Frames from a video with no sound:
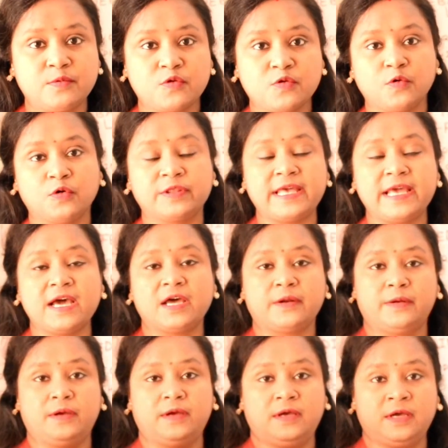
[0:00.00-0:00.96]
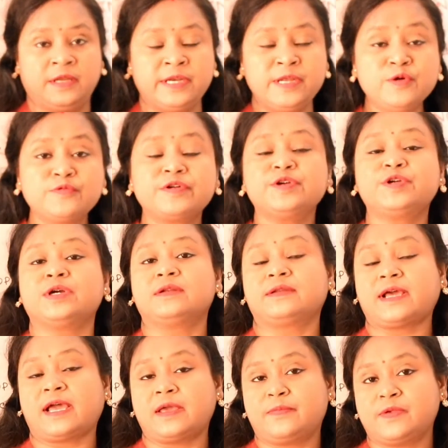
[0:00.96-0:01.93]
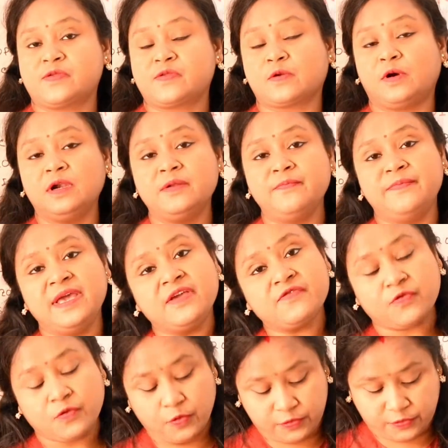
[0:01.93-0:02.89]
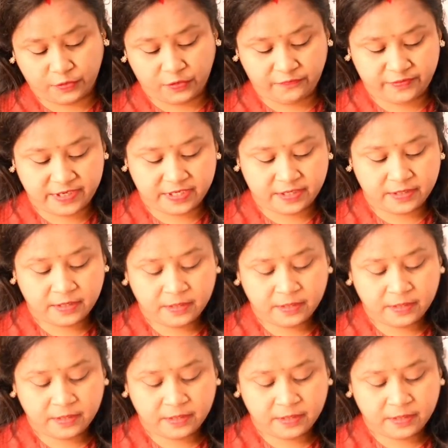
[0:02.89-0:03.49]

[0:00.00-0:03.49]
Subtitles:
So their nutrition type is called MIXOTROPHIC.